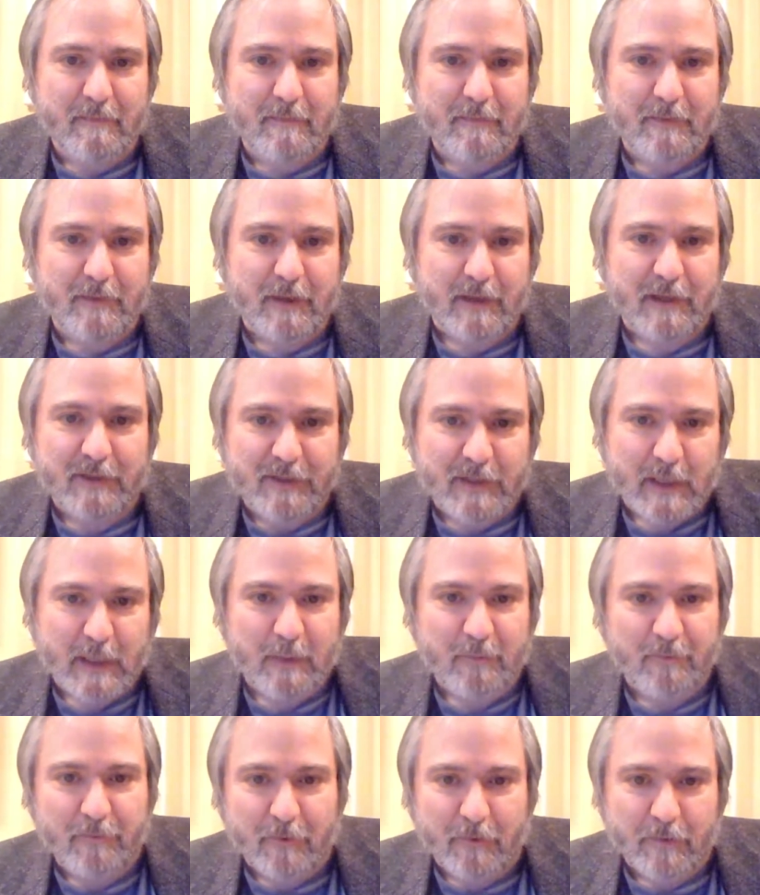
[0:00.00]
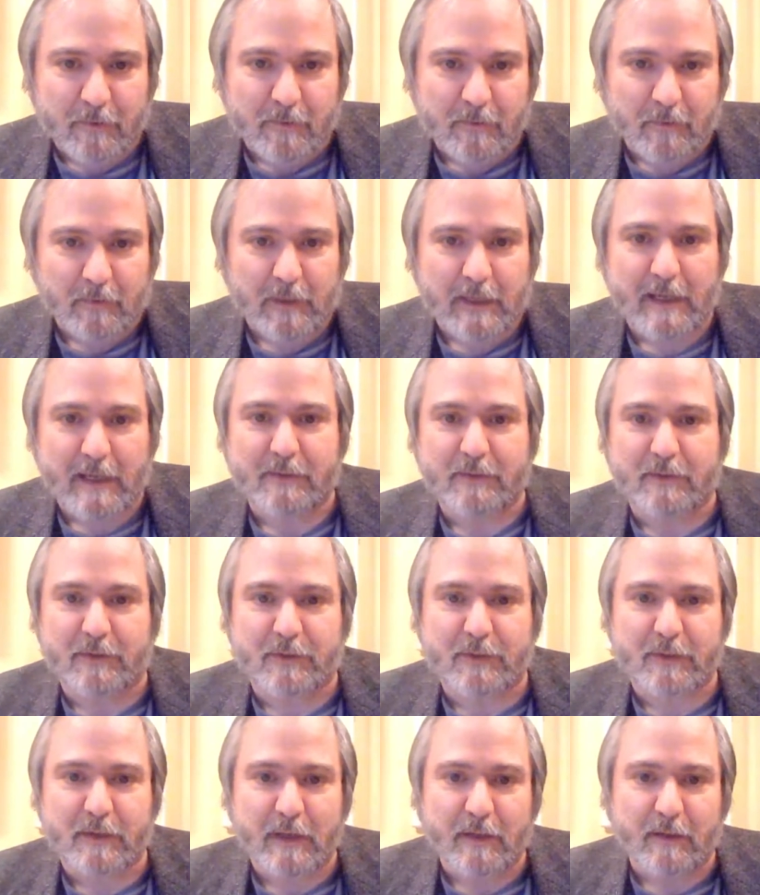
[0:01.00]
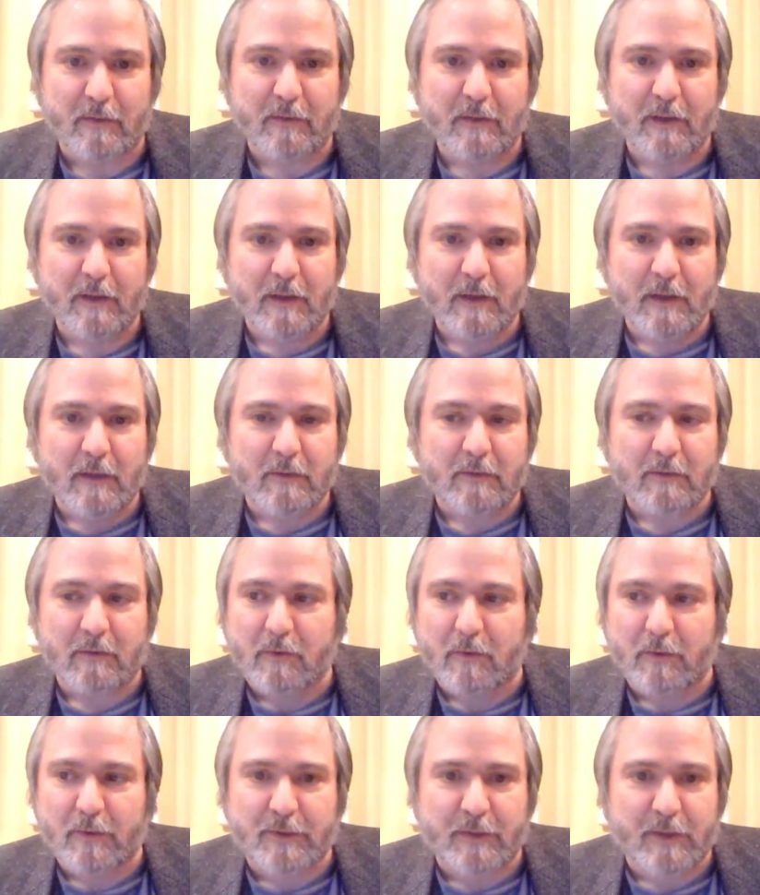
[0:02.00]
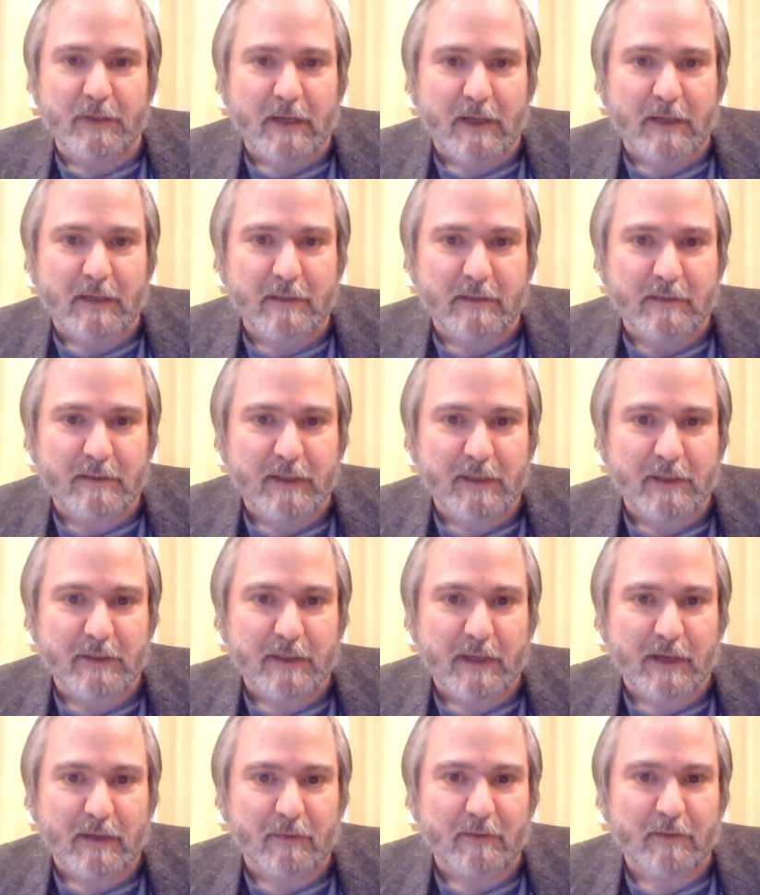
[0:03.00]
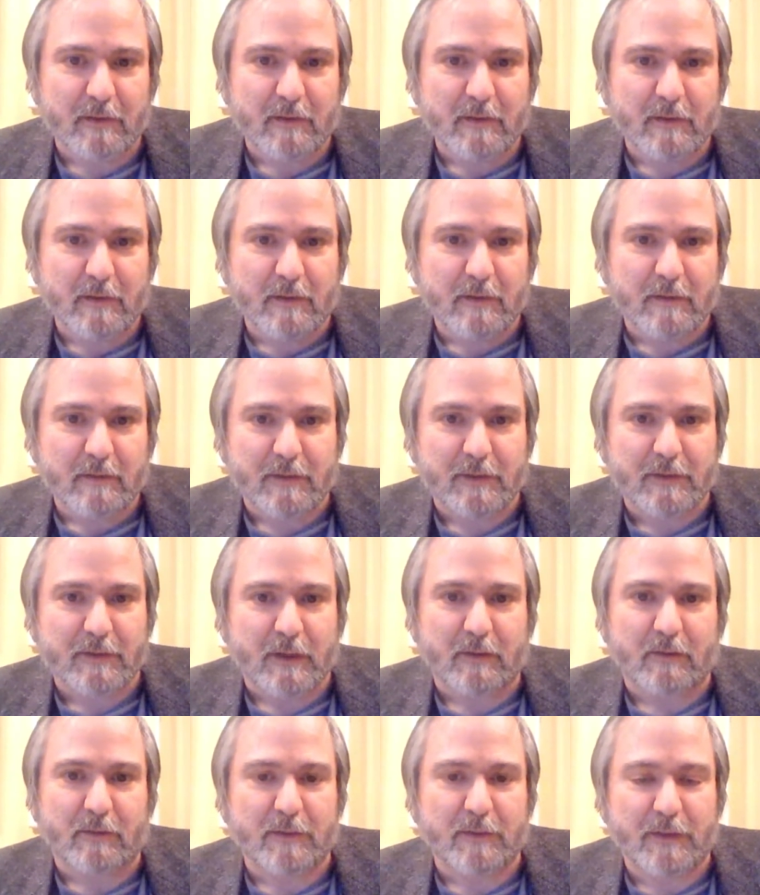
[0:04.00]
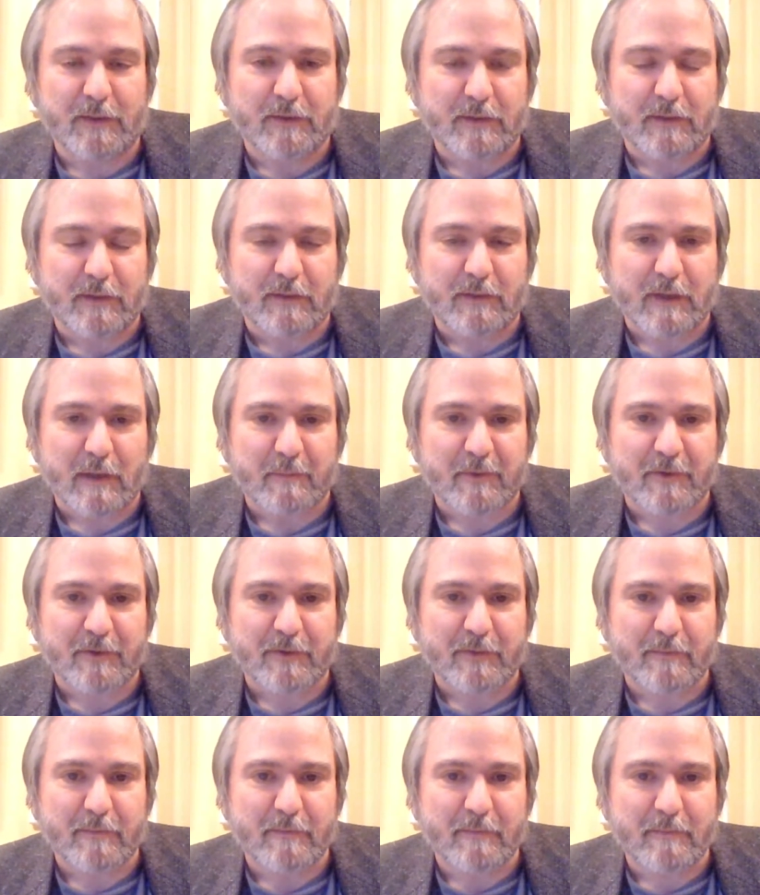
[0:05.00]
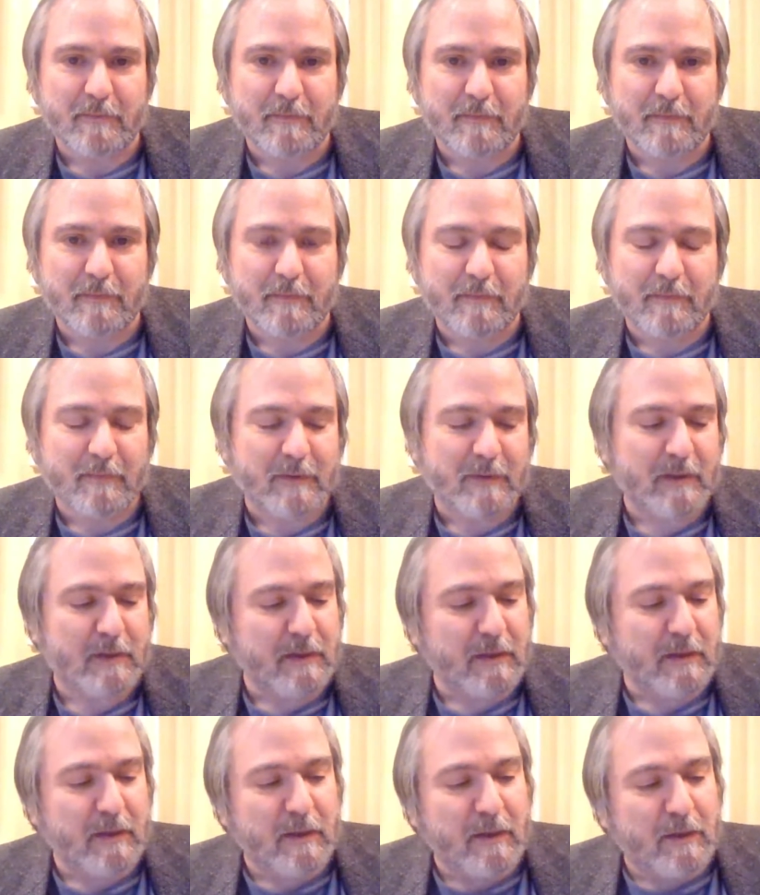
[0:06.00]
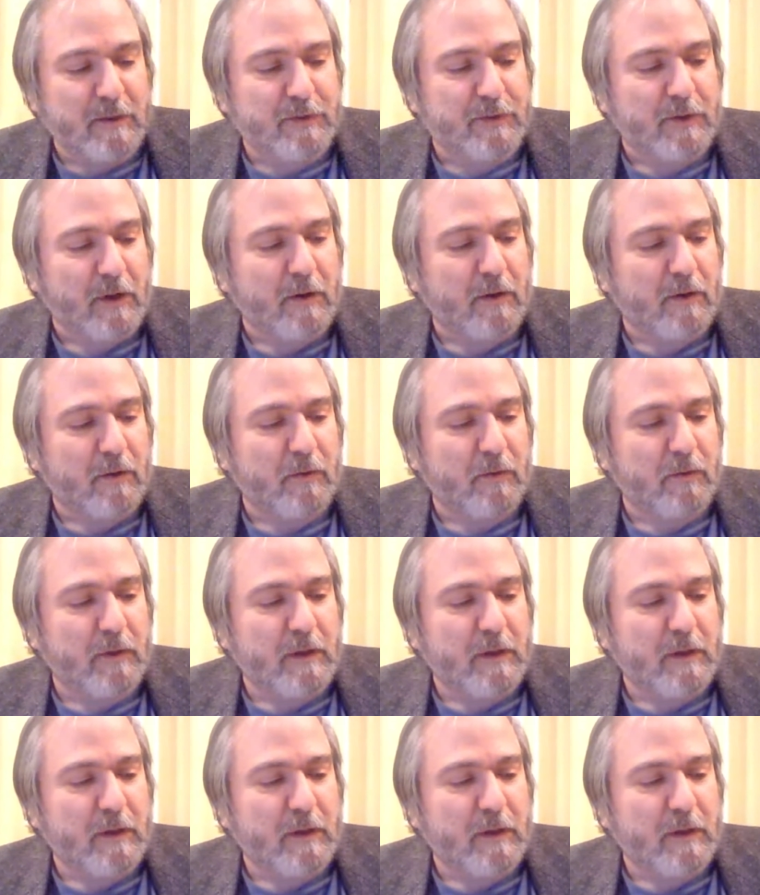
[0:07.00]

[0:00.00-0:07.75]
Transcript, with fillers: at the same vertical axis scale. So of course you're not going to tease out the subtleties in the temperature. So